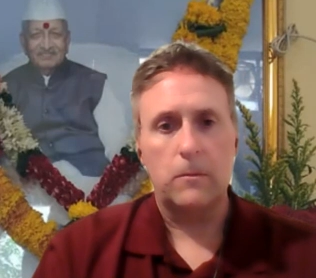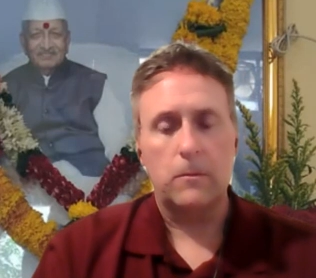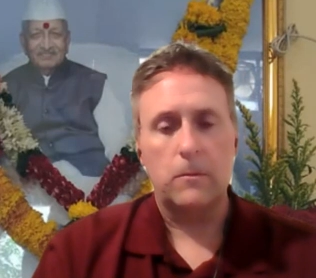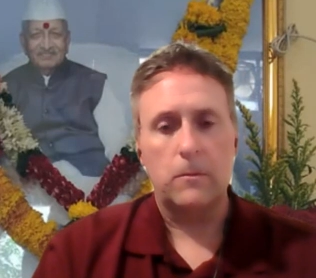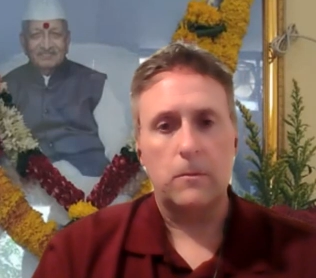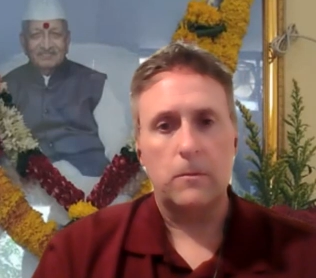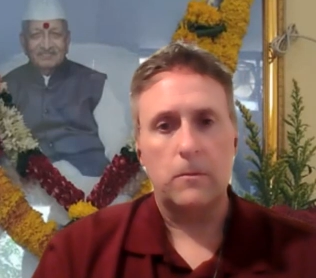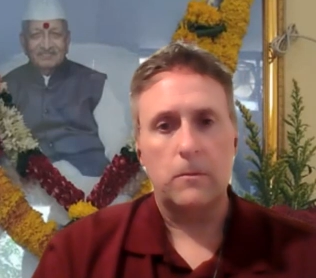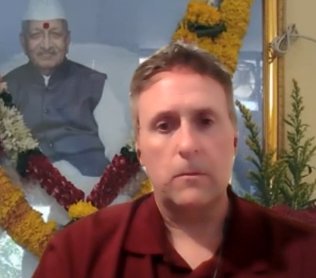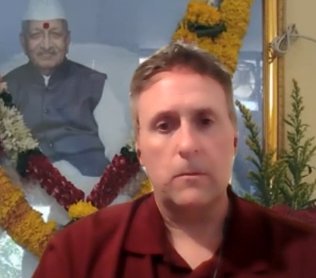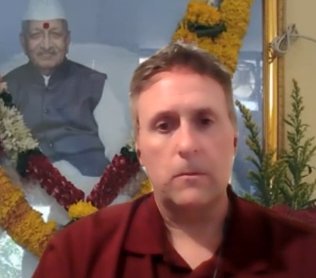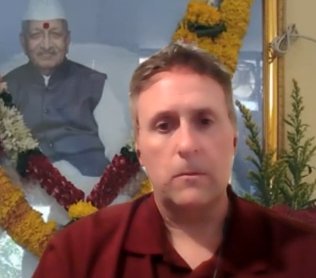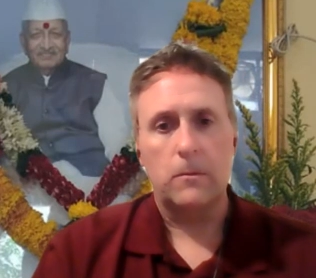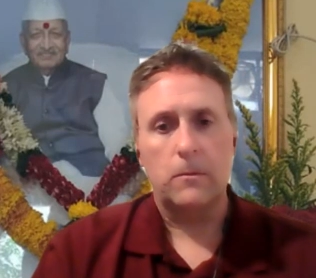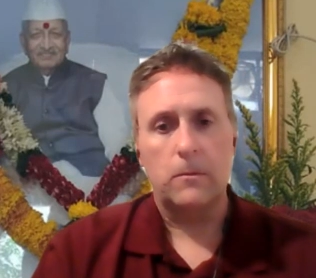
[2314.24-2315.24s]

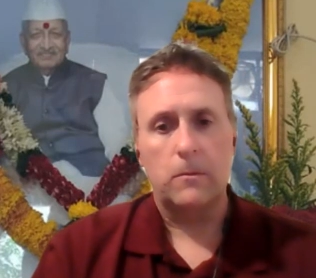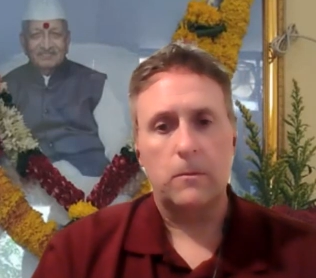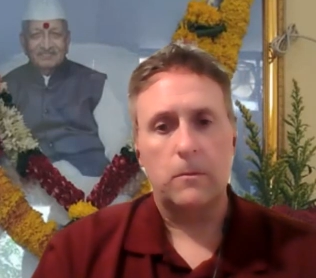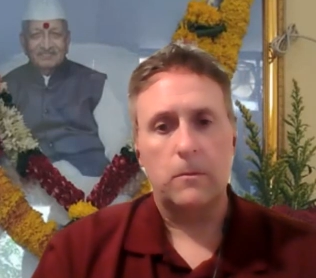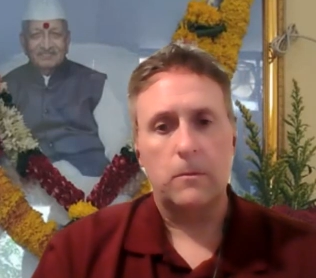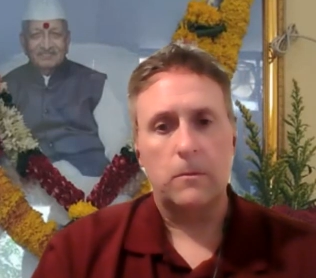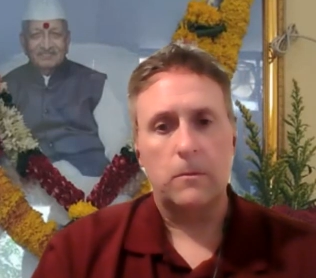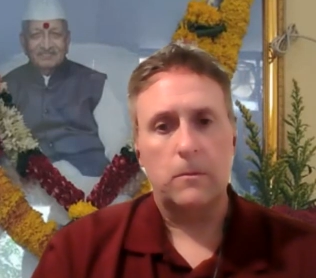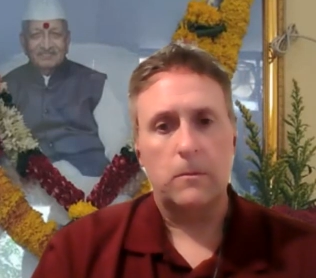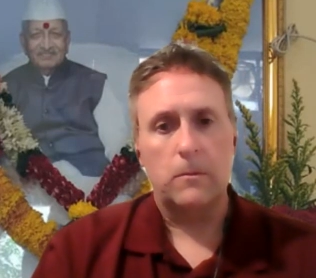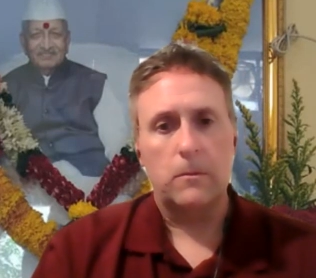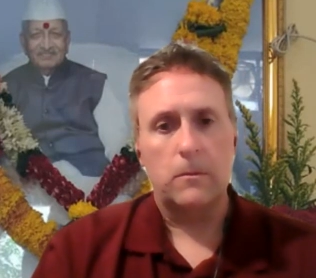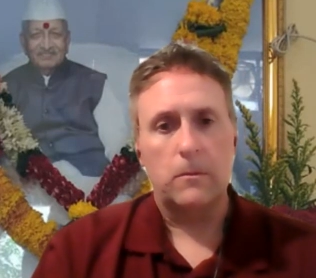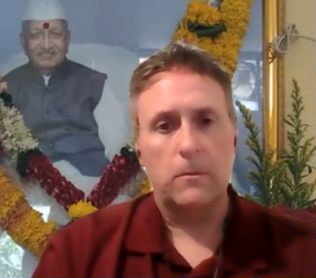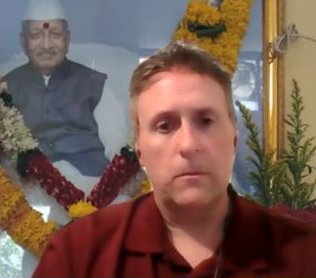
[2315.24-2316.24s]

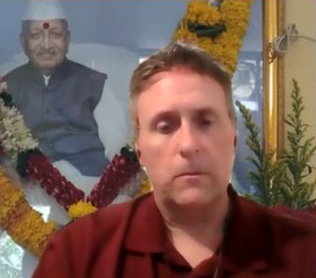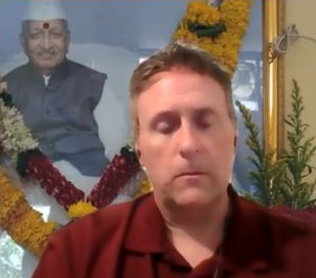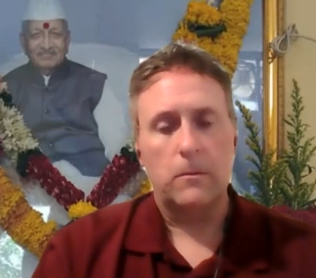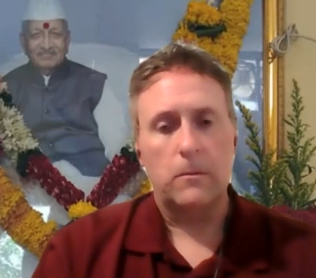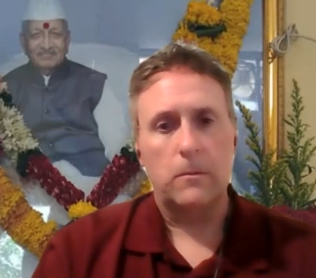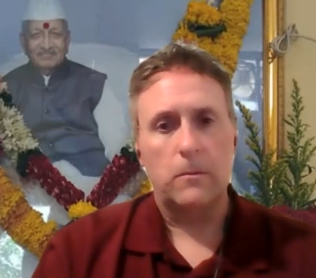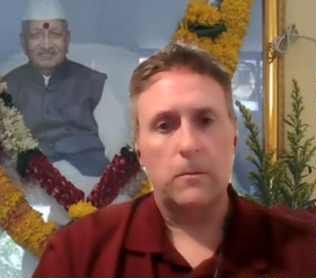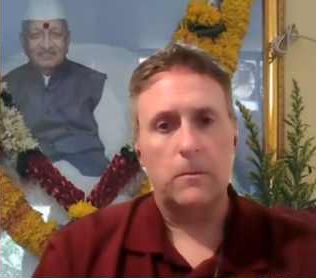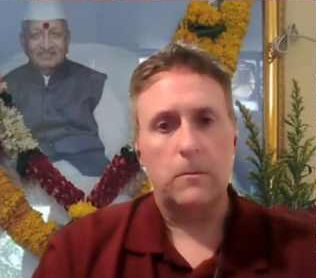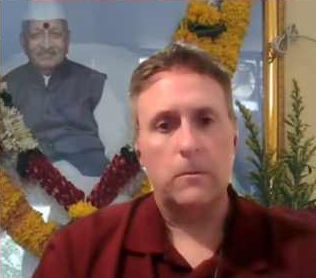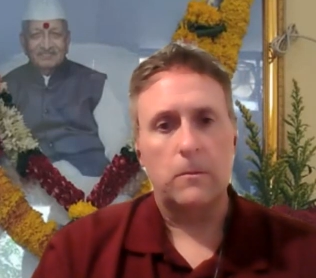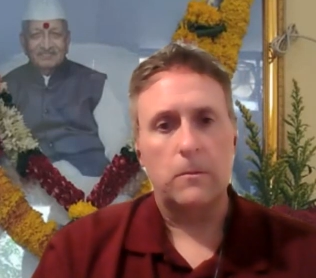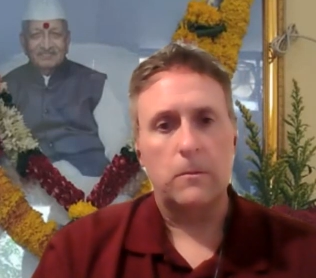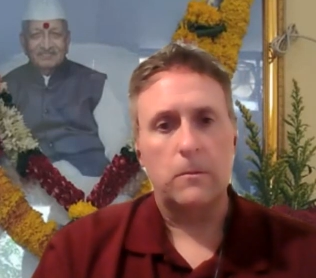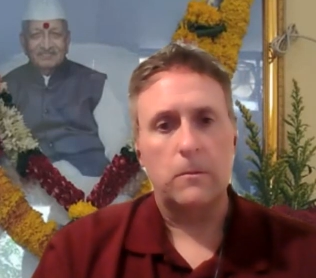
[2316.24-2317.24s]

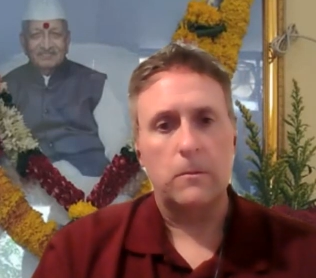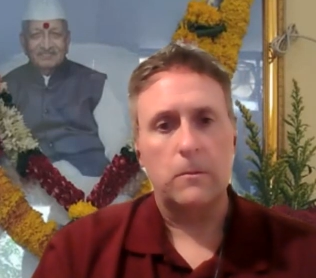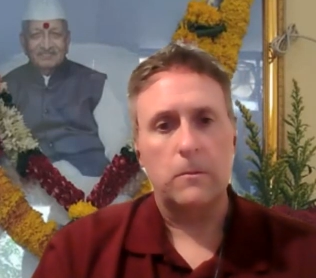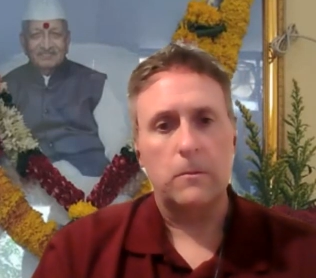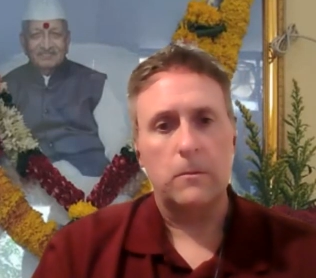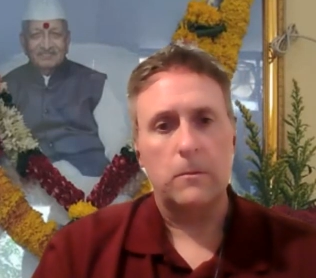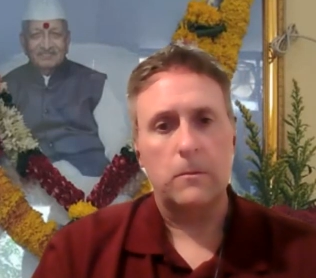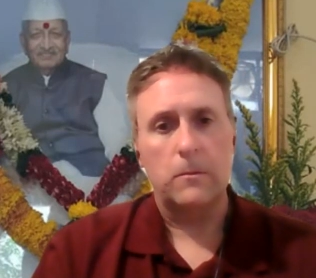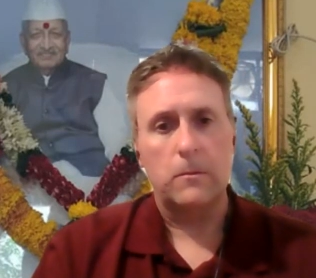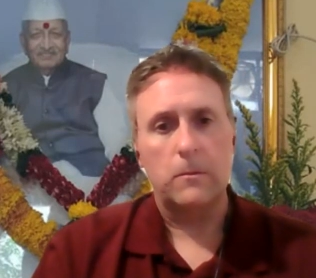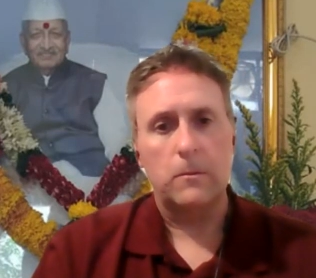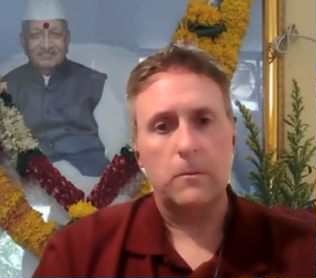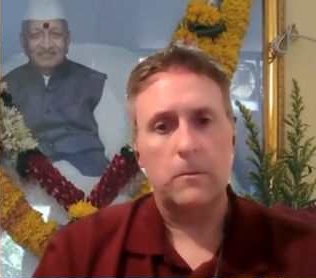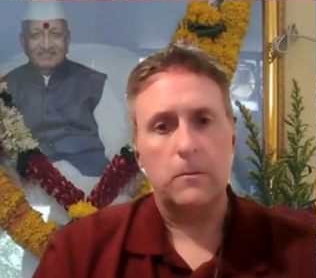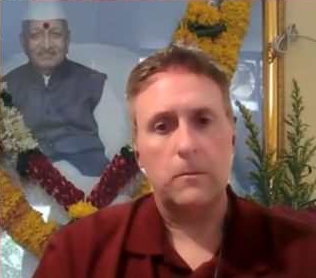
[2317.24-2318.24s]

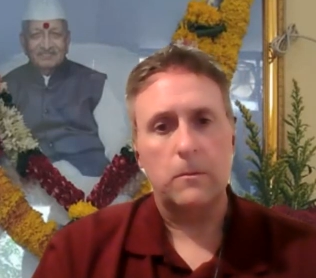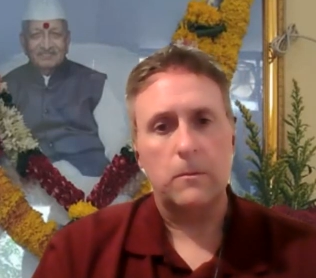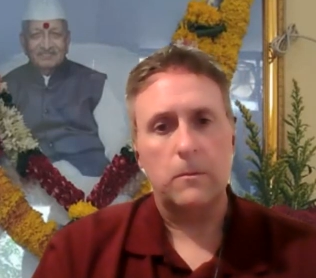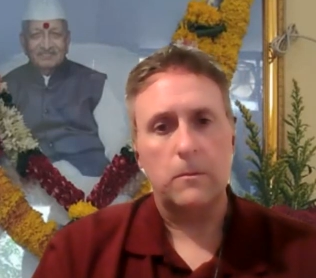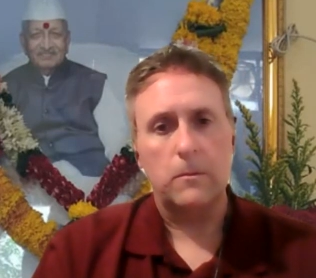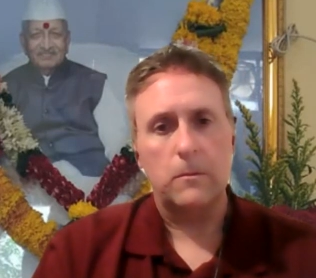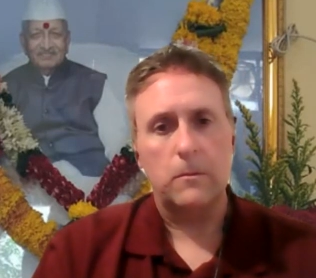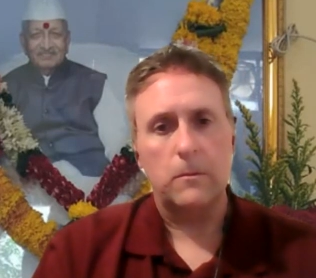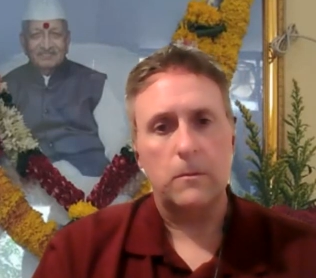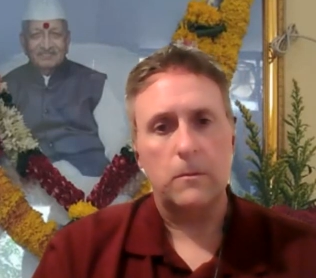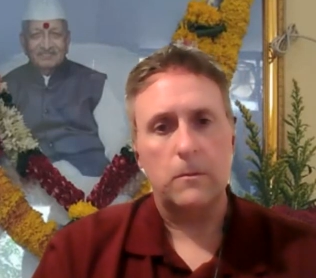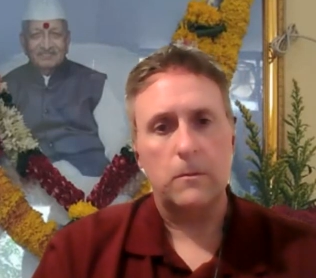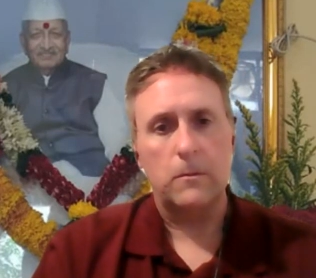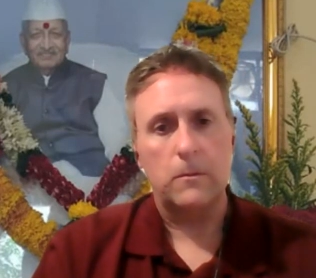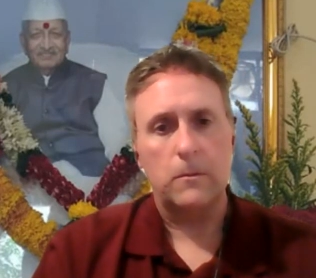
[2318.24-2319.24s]

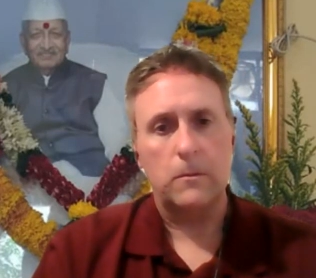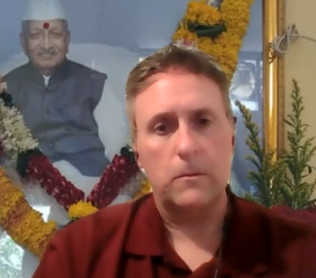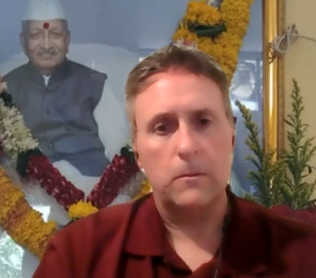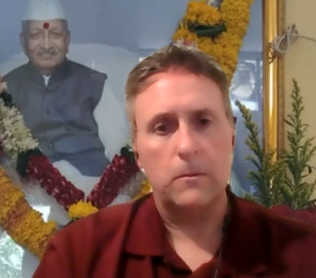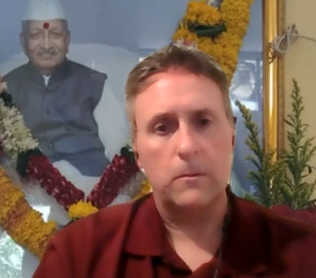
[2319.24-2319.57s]
Nobody speaks.